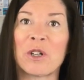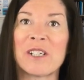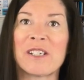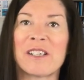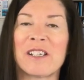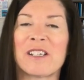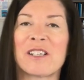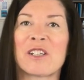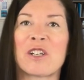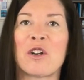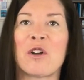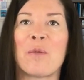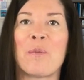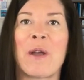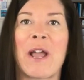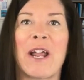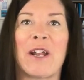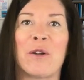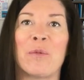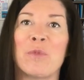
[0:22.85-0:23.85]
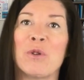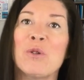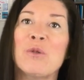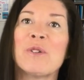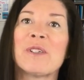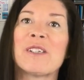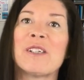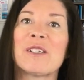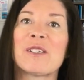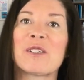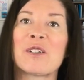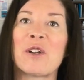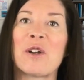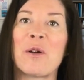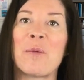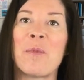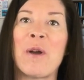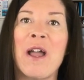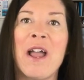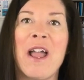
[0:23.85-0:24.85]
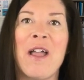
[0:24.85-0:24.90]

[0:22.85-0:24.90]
system and immune system,